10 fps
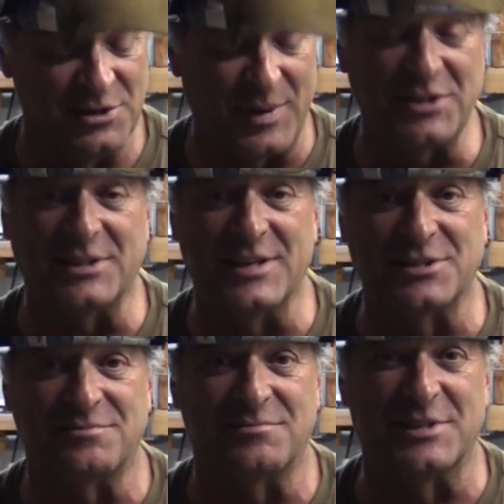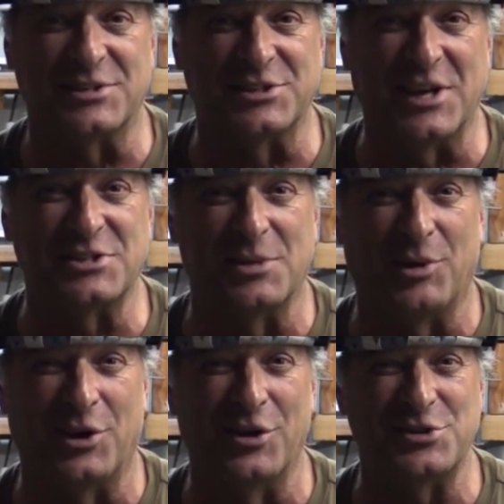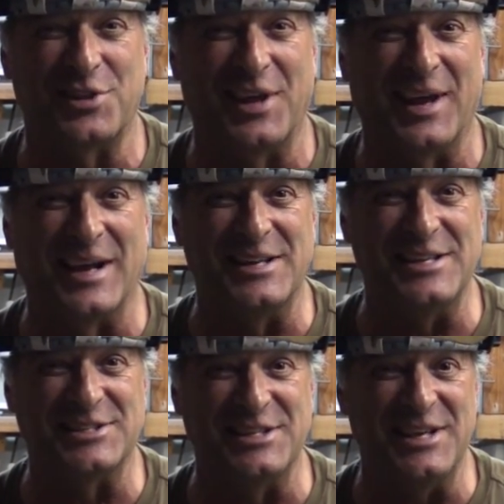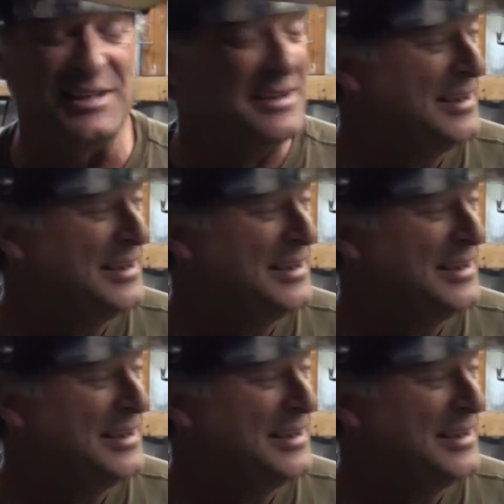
Especially this adjustable hertz thing on DC.